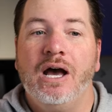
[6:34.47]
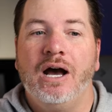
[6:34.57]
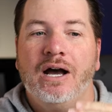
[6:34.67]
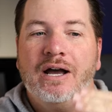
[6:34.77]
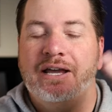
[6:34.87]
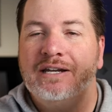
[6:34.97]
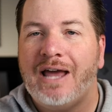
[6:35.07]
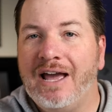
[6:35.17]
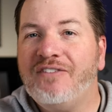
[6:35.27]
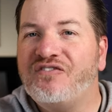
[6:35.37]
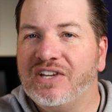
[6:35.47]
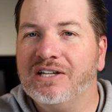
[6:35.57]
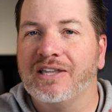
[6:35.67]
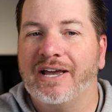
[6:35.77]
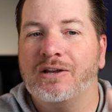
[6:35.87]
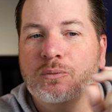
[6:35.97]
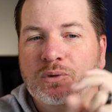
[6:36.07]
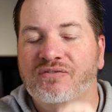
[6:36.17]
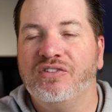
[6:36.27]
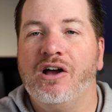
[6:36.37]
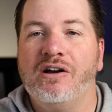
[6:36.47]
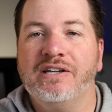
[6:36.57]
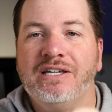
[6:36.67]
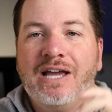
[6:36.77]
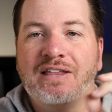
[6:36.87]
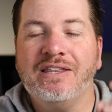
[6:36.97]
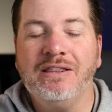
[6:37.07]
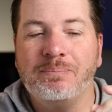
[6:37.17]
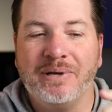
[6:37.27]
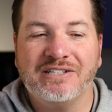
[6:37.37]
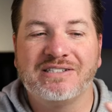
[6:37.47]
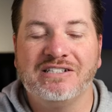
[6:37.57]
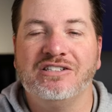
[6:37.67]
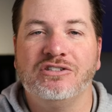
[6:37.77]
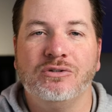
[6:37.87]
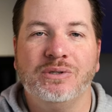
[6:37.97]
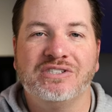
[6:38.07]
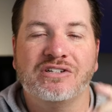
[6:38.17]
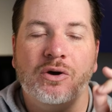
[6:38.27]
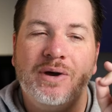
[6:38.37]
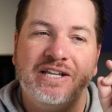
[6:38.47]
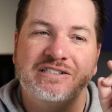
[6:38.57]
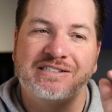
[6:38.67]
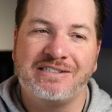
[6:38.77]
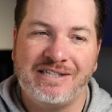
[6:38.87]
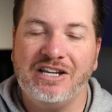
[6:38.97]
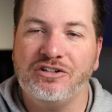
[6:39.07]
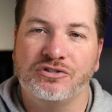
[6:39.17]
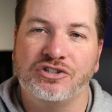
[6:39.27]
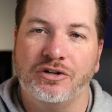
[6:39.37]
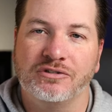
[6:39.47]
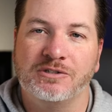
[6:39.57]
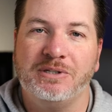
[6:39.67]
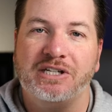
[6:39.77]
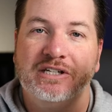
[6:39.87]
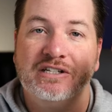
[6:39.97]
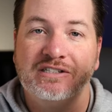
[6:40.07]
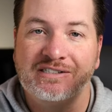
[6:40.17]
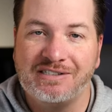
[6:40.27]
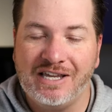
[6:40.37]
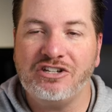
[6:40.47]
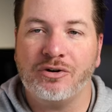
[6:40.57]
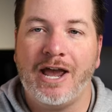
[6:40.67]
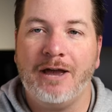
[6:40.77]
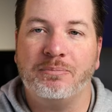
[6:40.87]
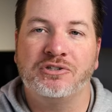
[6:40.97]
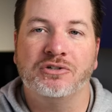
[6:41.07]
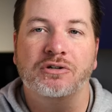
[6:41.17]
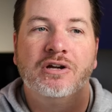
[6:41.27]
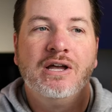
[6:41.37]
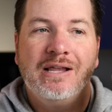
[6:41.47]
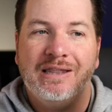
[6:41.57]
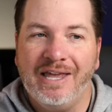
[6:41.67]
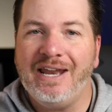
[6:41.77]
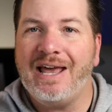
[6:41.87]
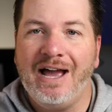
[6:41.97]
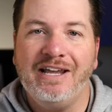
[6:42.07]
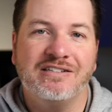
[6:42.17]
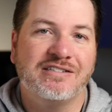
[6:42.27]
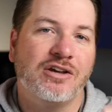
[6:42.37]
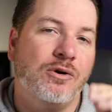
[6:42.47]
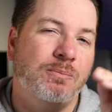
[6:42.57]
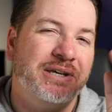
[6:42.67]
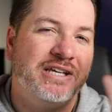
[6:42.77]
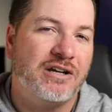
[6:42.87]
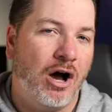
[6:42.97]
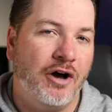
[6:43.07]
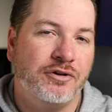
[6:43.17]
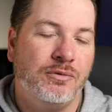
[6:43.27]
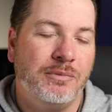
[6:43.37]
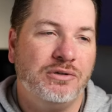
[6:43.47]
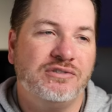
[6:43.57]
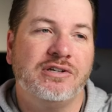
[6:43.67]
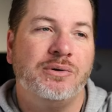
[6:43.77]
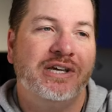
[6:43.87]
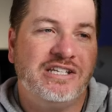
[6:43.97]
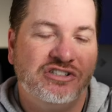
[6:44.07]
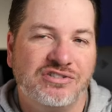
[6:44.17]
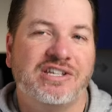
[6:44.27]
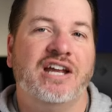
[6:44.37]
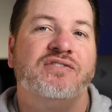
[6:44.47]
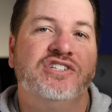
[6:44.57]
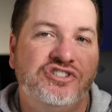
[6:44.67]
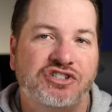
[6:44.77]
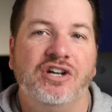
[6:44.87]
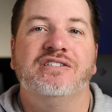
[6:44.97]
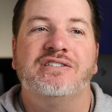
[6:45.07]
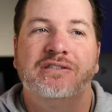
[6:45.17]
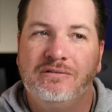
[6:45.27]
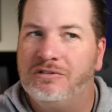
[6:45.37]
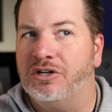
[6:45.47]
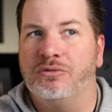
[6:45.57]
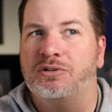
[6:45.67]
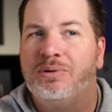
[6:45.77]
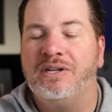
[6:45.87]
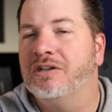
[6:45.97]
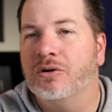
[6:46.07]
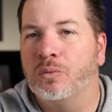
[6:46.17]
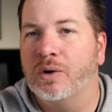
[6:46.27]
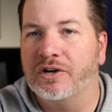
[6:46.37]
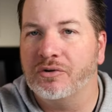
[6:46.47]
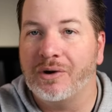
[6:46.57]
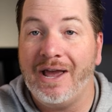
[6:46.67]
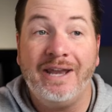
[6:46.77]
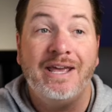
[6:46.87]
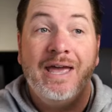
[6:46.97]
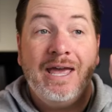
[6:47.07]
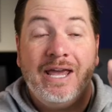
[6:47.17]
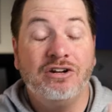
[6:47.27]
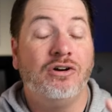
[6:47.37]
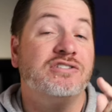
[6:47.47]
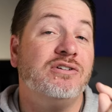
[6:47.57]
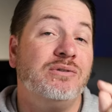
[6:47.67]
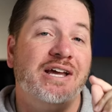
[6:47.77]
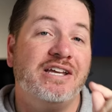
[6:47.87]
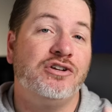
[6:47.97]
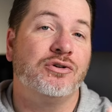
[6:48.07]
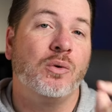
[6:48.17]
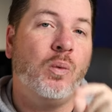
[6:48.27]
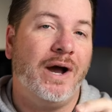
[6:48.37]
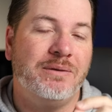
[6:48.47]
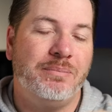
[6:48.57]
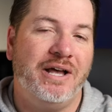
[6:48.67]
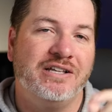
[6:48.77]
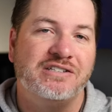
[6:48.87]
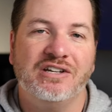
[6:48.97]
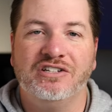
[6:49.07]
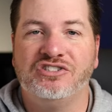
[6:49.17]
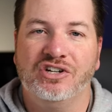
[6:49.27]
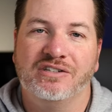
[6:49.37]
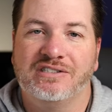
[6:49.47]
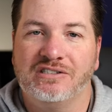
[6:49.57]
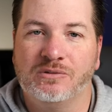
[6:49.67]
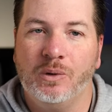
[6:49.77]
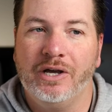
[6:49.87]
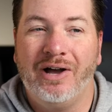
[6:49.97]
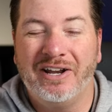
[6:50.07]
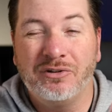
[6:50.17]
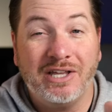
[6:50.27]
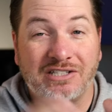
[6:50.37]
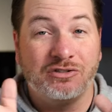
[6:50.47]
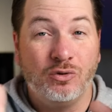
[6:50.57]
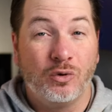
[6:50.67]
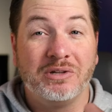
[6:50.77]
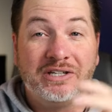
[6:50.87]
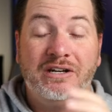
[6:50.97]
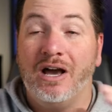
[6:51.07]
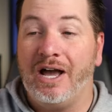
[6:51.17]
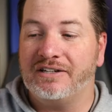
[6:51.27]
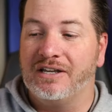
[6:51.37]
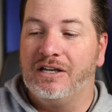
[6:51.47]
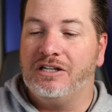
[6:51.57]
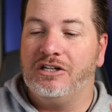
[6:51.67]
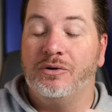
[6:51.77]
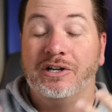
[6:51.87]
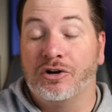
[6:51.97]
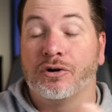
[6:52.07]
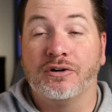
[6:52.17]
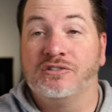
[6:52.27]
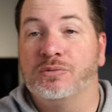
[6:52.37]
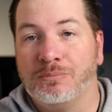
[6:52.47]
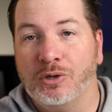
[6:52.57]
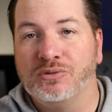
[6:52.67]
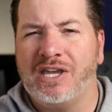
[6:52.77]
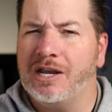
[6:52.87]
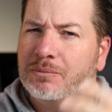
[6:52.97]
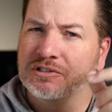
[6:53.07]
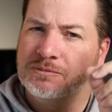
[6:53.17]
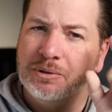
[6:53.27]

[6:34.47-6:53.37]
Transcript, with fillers: Uh, and I feel like with vlogging, I think the best thing to do is to go ahead and set your shutter speed, set your aperture, let ISO be in auto mode so it can just kind of adjust, you know, depending on where you're at, and also let your white balance adjust as well. I know that's normally not you know encourage with most cameras.